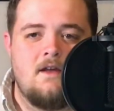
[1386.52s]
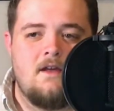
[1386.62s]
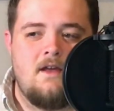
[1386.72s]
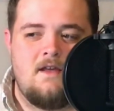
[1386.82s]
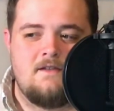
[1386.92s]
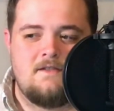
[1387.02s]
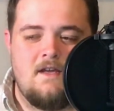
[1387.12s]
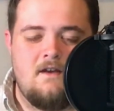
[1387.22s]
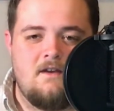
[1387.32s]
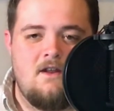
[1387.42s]
Is
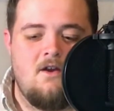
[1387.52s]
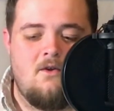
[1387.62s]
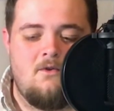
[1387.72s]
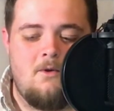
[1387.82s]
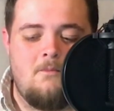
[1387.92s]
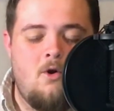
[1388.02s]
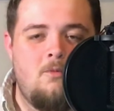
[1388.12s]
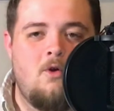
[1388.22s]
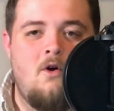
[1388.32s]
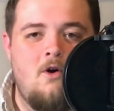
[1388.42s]
it, a
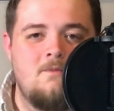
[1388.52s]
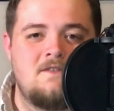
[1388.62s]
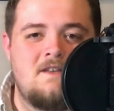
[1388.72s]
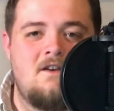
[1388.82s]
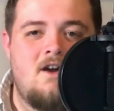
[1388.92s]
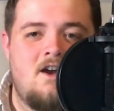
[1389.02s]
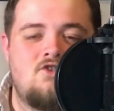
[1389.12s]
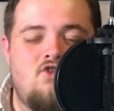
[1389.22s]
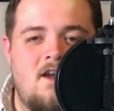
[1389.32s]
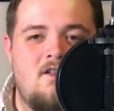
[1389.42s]
mobile home sitting on a
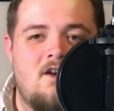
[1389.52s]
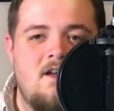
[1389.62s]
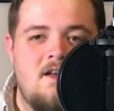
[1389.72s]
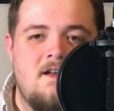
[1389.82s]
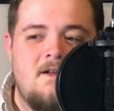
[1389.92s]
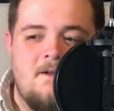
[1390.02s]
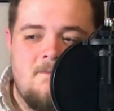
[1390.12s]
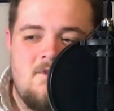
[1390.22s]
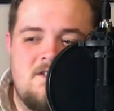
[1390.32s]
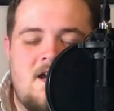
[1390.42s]
trailer?
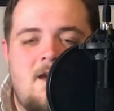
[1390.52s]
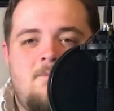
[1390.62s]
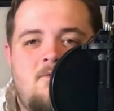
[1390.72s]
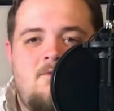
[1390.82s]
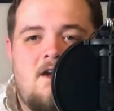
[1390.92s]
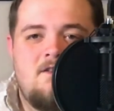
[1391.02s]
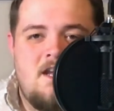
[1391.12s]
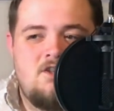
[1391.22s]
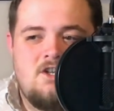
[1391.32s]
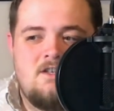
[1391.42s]
The type of
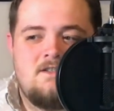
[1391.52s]
foundation